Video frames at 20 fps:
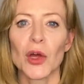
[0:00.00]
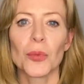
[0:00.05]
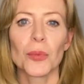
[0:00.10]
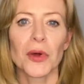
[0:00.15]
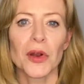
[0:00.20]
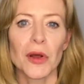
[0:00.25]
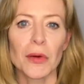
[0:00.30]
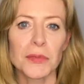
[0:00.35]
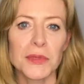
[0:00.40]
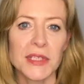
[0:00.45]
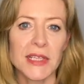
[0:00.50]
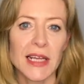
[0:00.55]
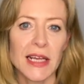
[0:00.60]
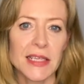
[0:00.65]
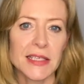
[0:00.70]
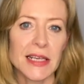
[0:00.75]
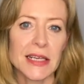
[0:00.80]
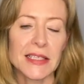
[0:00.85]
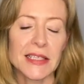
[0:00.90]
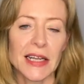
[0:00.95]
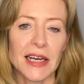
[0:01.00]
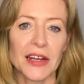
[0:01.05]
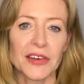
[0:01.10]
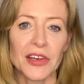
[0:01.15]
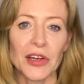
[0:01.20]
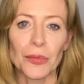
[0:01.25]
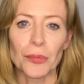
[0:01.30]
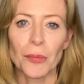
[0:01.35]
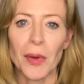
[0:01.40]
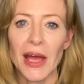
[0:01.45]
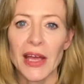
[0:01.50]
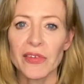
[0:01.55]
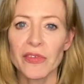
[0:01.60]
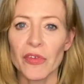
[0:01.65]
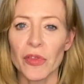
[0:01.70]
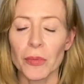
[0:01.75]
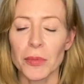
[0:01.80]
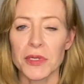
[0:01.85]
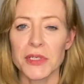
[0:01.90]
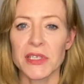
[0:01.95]
but obviously, as I said, I didn't pay
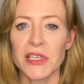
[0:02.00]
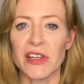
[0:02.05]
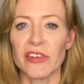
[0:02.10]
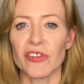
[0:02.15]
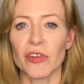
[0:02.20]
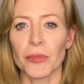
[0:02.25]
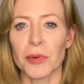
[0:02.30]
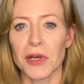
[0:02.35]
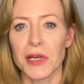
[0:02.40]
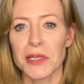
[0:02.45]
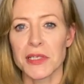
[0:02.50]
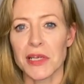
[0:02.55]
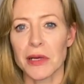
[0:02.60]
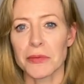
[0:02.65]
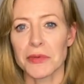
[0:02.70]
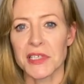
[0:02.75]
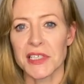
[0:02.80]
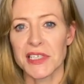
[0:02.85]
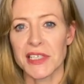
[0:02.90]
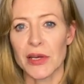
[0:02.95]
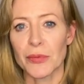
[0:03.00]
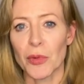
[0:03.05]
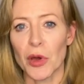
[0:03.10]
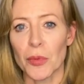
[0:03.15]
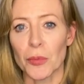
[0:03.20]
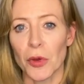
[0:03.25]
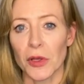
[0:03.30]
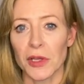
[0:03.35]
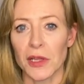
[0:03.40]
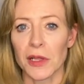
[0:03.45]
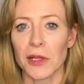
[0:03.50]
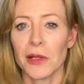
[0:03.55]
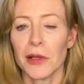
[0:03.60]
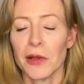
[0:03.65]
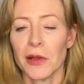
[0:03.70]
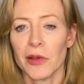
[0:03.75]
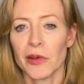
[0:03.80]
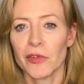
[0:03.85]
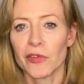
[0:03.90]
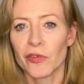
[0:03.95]
for the procedure because I was a demo model
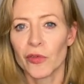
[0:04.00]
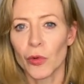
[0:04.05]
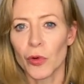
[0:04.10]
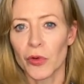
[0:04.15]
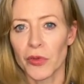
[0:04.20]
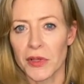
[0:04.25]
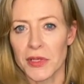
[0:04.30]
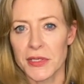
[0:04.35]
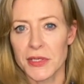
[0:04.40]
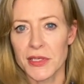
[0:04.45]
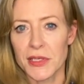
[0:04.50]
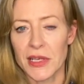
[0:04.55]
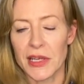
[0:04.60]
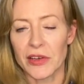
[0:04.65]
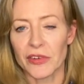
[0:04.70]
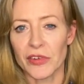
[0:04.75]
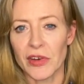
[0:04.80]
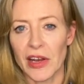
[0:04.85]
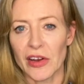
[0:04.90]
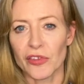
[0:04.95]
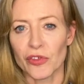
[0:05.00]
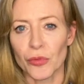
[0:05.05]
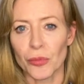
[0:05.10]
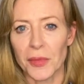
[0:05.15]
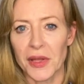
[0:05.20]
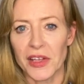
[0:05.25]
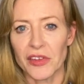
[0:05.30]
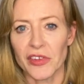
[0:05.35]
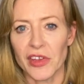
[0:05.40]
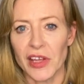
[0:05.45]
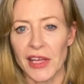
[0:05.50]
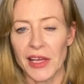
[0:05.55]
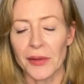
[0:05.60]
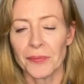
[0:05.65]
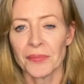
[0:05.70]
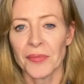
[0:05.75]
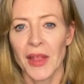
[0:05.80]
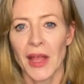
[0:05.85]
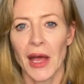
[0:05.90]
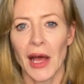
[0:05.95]
for this international meeting.
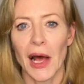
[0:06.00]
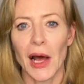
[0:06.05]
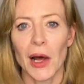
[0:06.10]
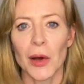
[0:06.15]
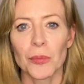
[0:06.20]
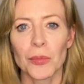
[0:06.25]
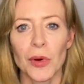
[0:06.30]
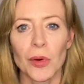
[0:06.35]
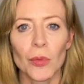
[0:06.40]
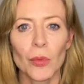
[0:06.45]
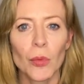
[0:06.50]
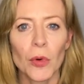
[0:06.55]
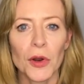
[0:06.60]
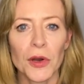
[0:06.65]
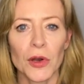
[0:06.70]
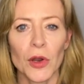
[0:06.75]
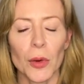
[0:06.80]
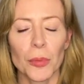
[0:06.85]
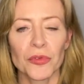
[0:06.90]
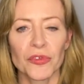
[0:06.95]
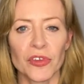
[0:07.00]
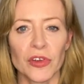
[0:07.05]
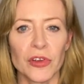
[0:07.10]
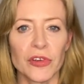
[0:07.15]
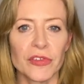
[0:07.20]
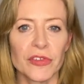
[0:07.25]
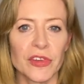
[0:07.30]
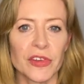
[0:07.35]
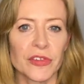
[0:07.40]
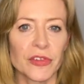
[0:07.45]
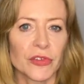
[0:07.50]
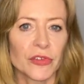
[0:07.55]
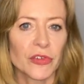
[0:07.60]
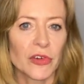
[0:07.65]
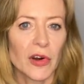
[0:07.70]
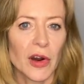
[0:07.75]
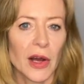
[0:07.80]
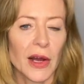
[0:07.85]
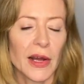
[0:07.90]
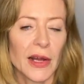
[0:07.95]
But what an opportunity to
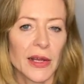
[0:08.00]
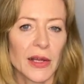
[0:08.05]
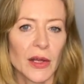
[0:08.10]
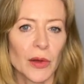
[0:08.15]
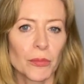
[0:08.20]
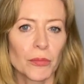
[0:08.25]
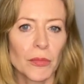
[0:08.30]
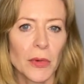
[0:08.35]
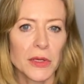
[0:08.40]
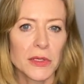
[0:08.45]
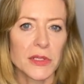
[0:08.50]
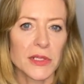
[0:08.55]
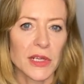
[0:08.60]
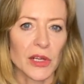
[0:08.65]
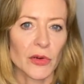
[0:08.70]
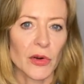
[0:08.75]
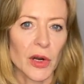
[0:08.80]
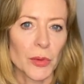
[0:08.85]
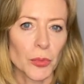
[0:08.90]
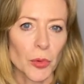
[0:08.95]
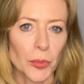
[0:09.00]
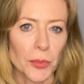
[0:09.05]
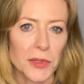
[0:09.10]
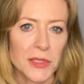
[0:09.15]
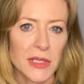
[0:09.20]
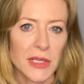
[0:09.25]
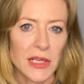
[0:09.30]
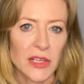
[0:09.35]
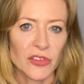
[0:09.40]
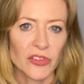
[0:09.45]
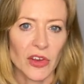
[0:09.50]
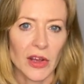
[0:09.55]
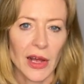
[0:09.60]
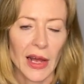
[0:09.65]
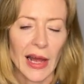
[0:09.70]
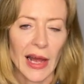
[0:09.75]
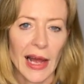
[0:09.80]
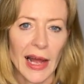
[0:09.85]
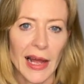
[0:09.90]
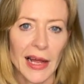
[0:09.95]
try a most incredible
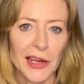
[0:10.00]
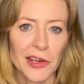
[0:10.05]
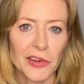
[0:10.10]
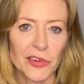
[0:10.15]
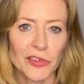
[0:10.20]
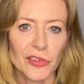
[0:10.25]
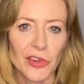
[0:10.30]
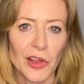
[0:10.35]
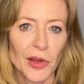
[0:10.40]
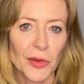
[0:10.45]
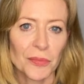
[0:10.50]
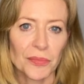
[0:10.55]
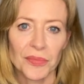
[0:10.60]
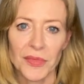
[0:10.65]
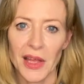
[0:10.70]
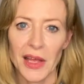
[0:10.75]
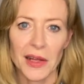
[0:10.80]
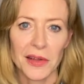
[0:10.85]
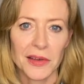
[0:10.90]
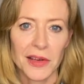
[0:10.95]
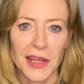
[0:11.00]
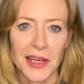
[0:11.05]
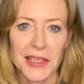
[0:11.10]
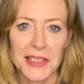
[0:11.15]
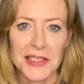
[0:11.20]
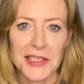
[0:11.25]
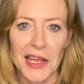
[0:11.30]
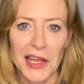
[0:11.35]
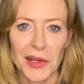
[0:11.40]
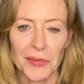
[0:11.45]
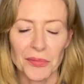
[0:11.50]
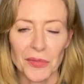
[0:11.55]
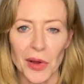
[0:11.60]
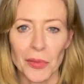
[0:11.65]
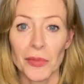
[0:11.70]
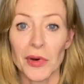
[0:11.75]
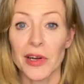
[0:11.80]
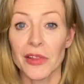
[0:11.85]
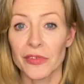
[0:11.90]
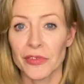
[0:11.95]
procedure. And yeah, like I say,
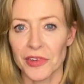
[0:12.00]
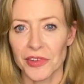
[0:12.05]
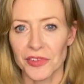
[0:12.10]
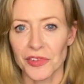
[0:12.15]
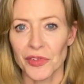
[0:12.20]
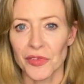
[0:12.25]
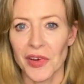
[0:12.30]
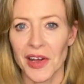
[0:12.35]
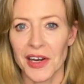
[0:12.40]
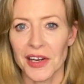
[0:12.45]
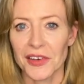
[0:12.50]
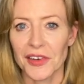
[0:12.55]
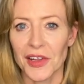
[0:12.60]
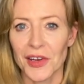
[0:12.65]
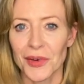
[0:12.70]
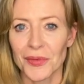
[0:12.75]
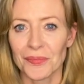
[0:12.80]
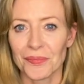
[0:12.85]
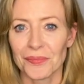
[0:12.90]
I'm really thrilled to have had it done.